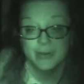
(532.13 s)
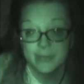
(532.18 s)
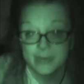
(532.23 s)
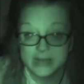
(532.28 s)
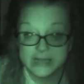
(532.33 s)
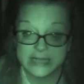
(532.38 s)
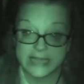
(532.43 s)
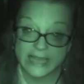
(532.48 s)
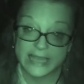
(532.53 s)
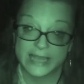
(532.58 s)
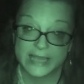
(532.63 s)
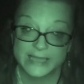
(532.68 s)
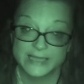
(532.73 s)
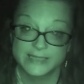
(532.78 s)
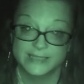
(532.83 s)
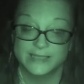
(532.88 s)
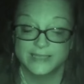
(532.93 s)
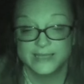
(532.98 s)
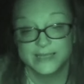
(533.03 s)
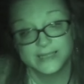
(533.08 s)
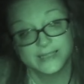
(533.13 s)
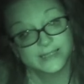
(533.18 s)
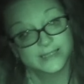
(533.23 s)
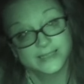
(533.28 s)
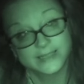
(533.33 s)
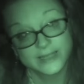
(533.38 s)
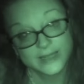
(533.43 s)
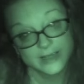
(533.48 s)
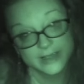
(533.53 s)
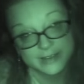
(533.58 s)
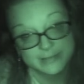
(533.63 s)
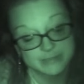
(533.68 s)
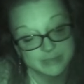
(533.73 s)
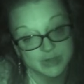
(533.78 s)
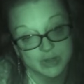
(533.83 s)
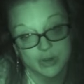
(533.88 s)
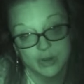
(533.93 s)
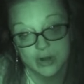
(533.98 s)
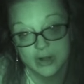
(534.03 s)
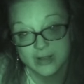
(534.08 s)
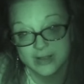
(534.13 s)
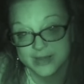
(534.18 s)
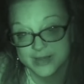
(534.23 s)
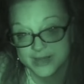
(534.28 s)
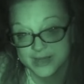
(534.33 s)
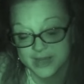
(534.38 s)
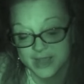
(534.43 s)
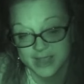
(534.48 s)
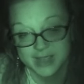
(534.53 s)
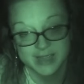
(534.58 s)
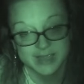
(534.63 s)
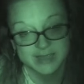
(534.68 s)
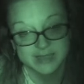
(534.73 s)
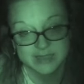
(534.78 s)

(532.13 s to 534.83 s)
Well, guys, it's time to call it a night.